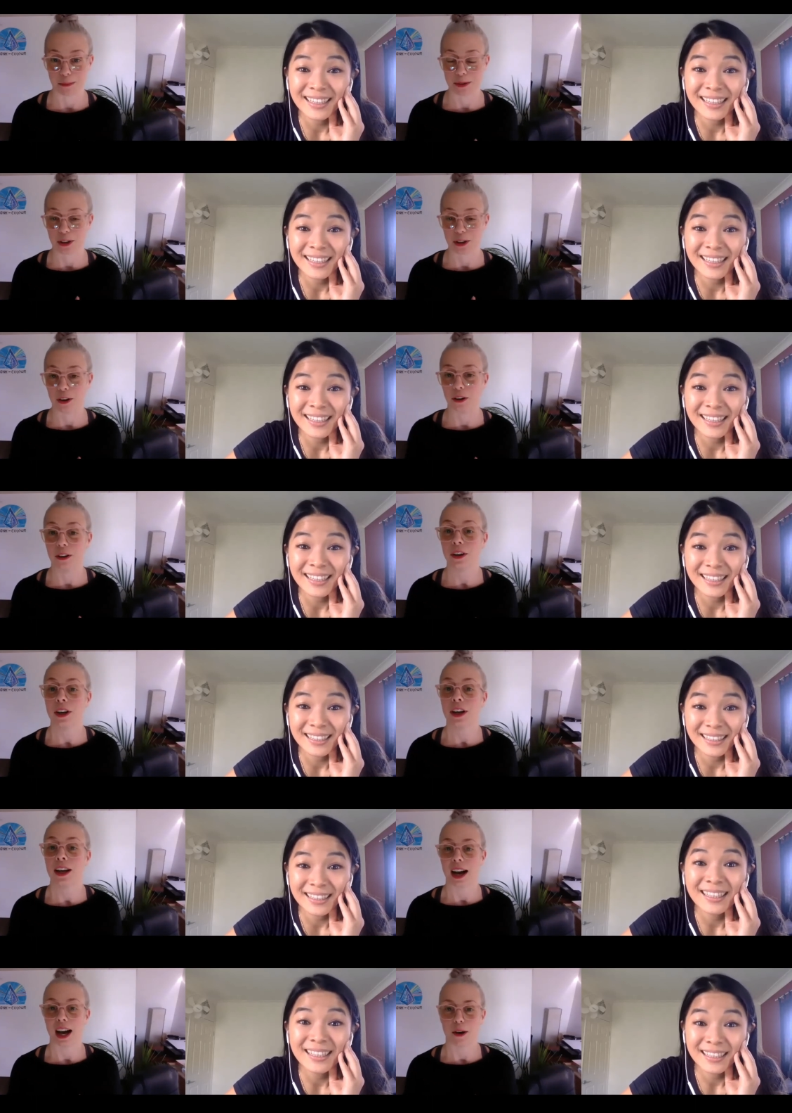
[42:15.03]
Speaker 1: So
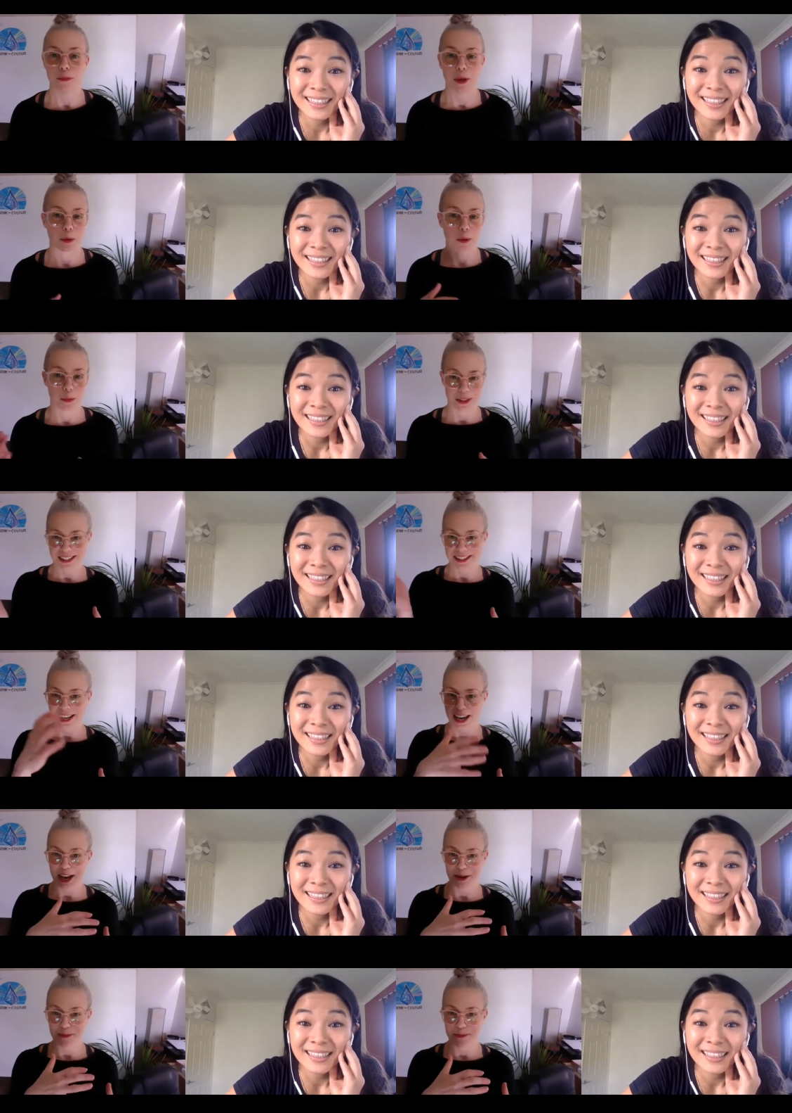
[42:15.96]
um, that will be the
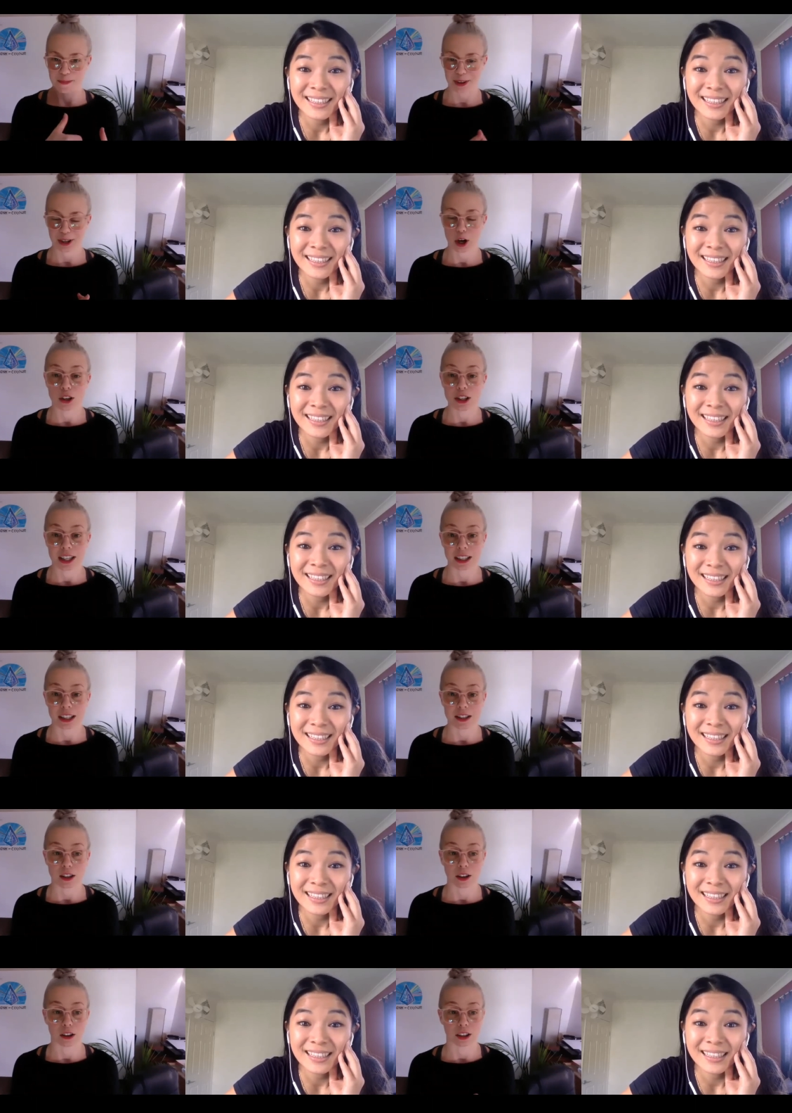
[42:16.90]
same content
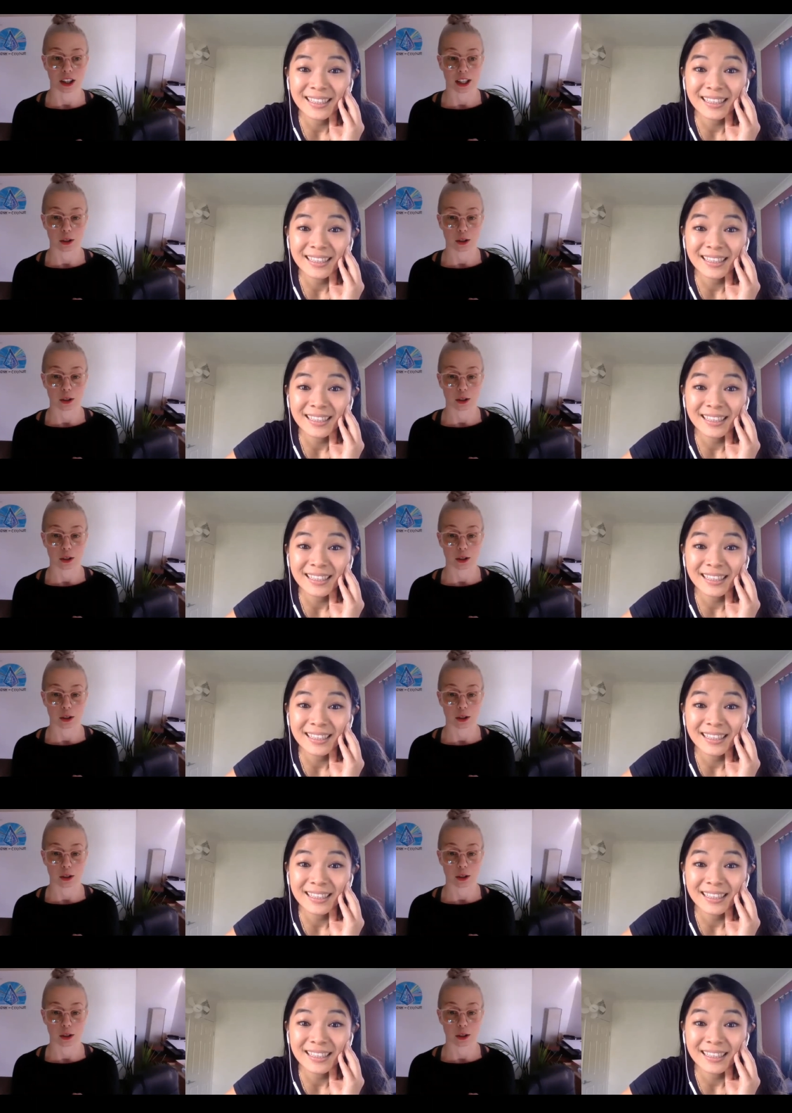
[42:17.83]
as the online